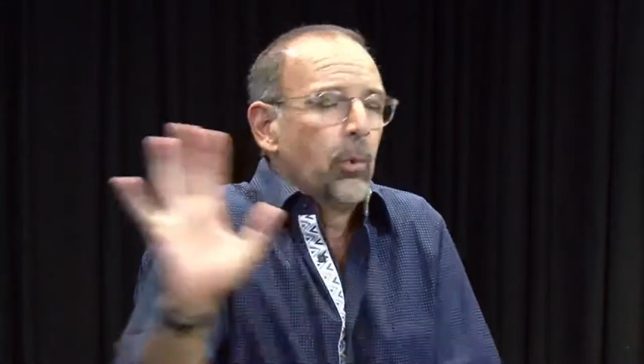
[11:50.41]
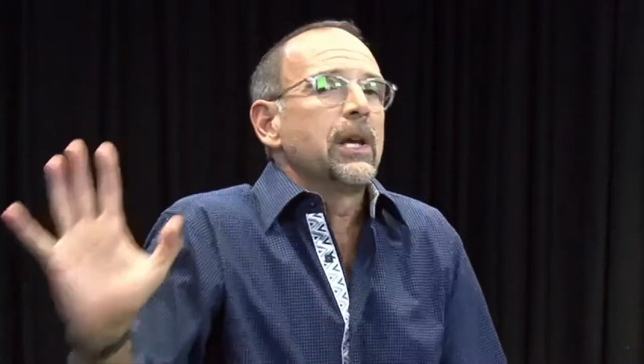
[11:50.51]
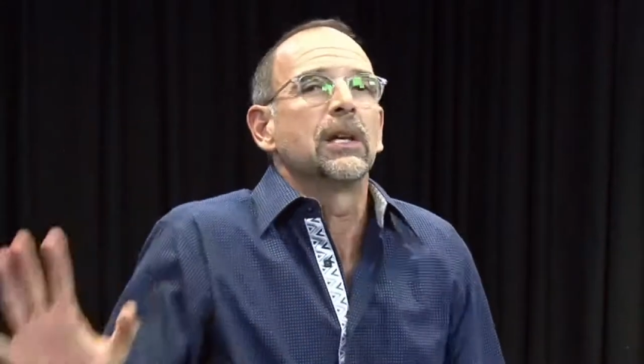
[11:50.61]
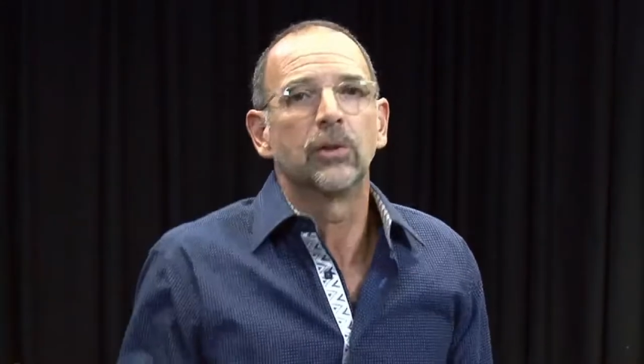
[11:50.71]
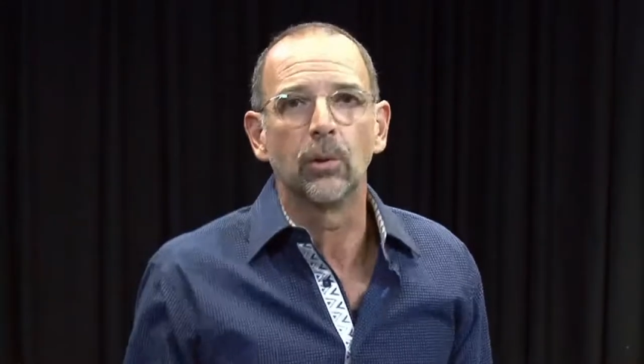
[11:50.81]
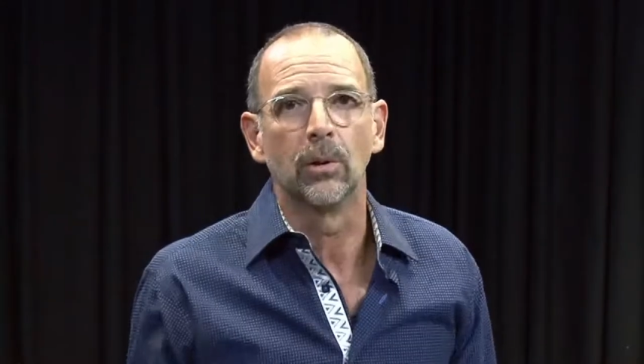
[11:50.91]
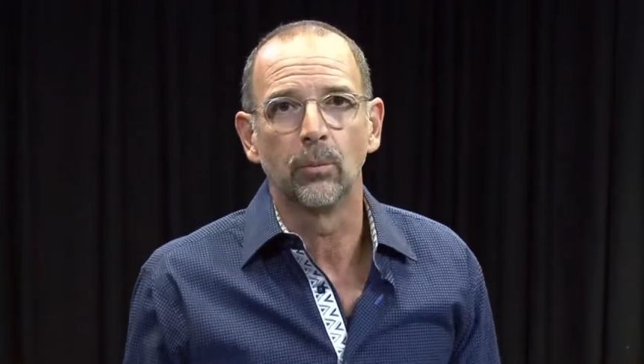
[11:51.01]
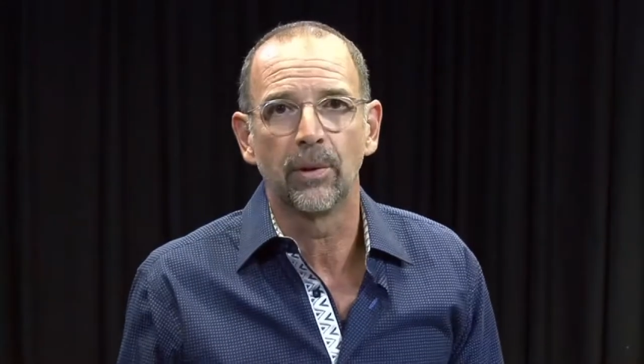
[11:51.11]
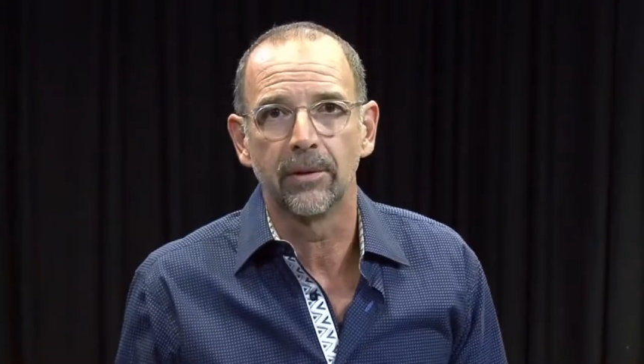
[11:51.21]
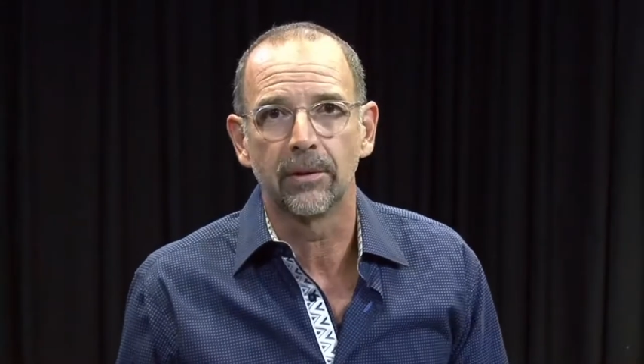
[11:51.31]
What are you
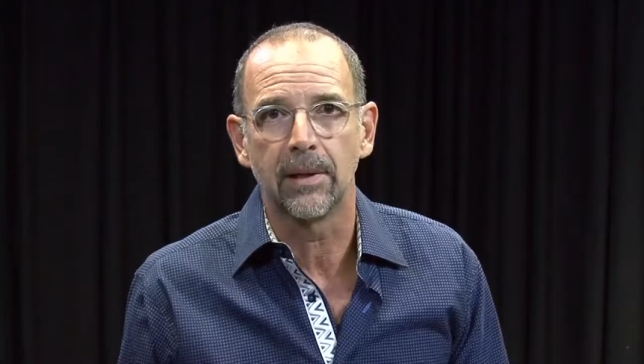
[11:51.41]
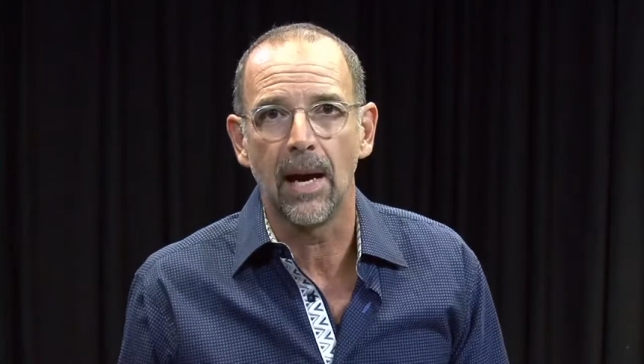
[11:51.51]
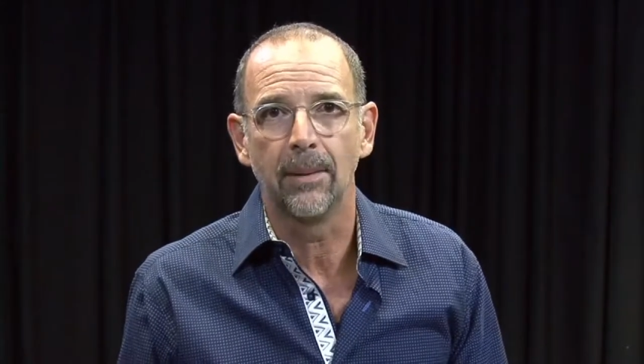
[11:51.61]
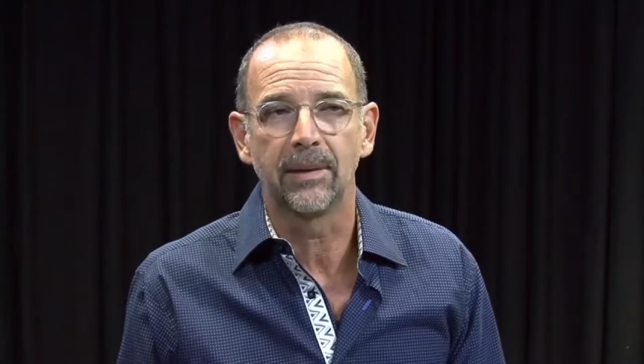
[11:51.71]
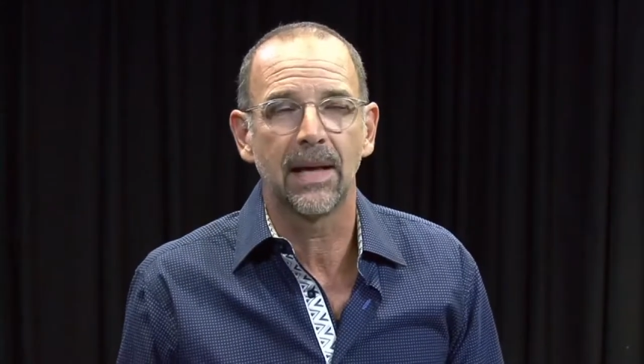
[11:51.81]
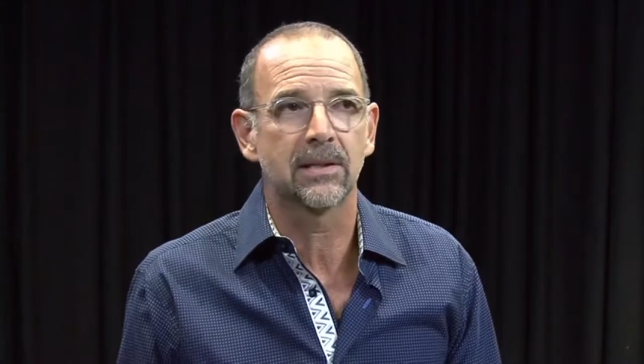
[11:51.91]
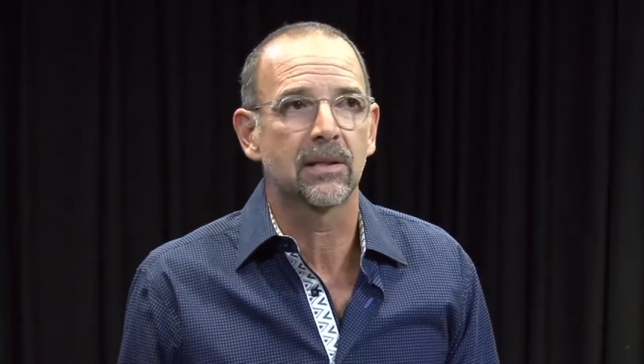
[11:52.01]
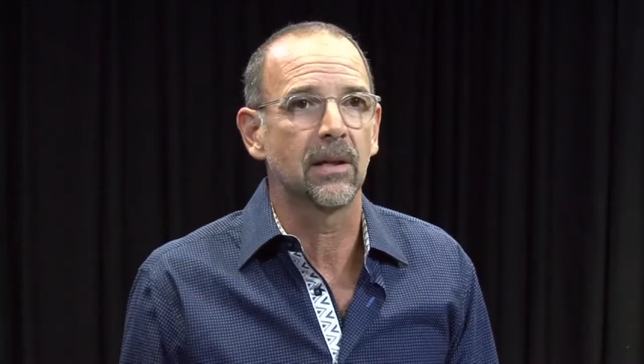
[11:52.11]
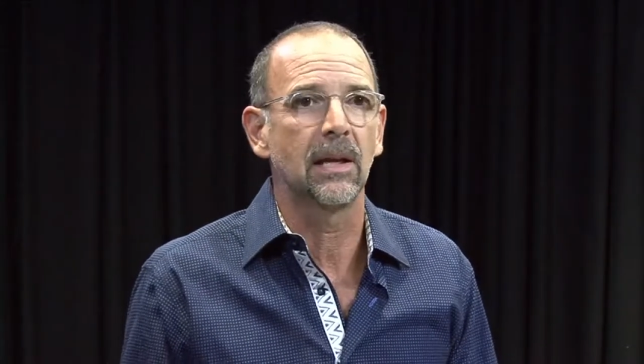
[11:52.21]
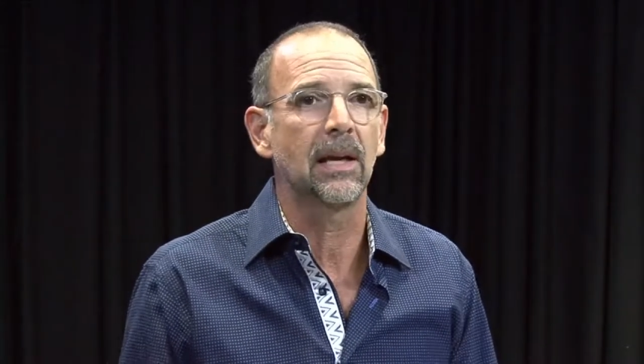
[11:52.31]
doing with your time?
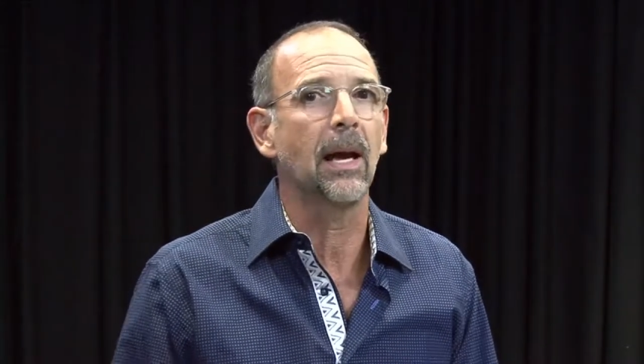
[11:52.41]
That's the,